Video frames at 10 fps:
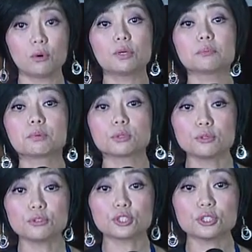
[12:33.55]
with a
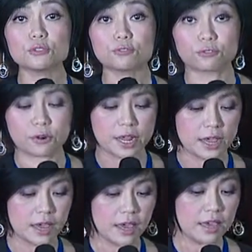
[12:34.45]

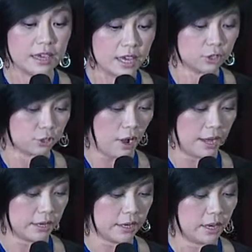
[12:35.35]
pollution-free
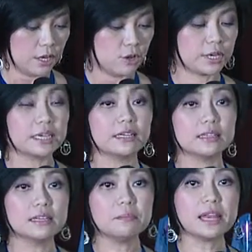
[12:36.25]
e-trike, you can
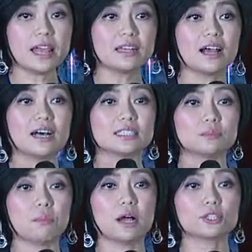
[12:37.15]
eliminate
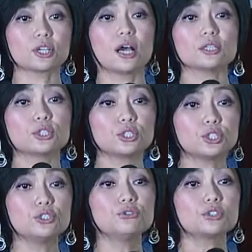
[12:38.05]
as much as
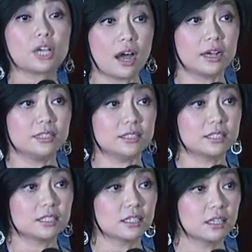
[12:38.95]
two
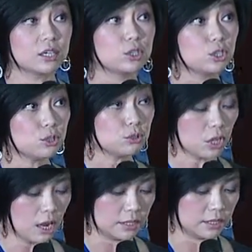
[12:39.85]
tons, two
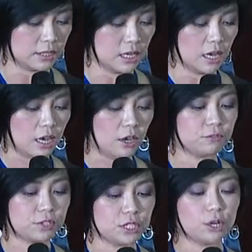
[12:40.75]
tons of
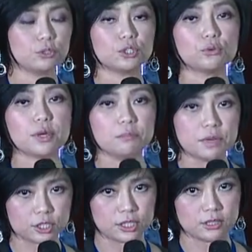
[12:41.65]
C O two
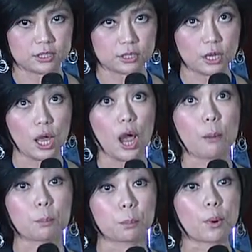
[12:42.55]
emissions
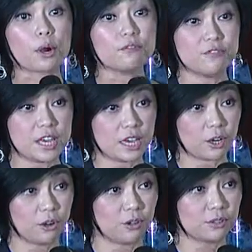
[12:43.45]
per
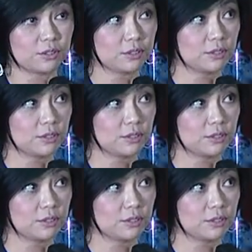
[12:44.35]
vehicle